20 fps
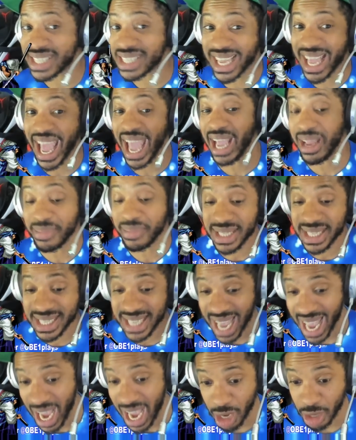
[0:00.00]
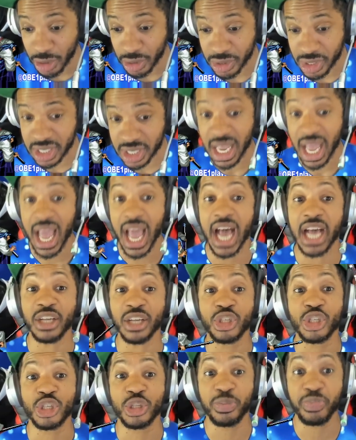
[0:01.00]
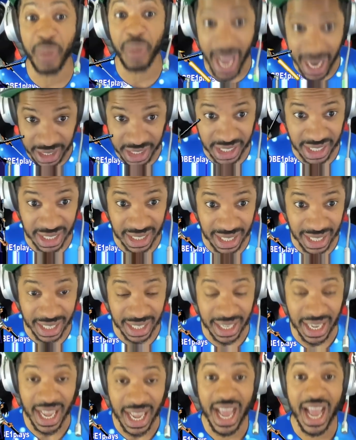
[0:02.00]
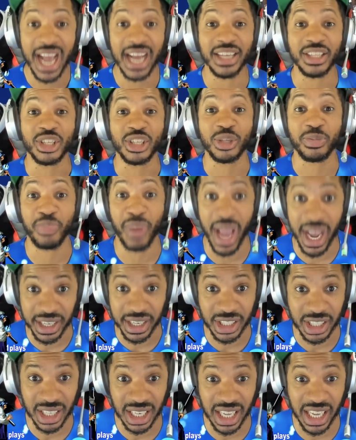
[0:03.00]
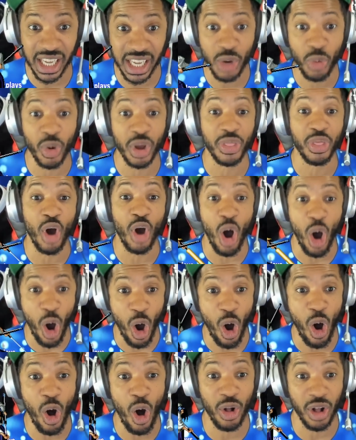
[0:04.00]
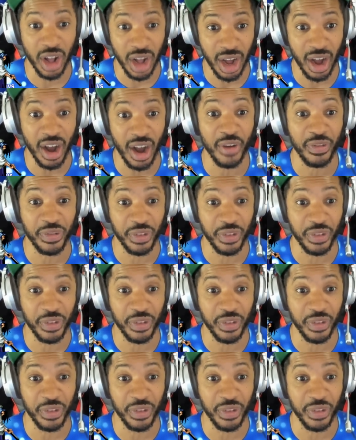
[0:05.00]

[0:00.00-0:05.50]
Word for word: game sells, especially, especially with all of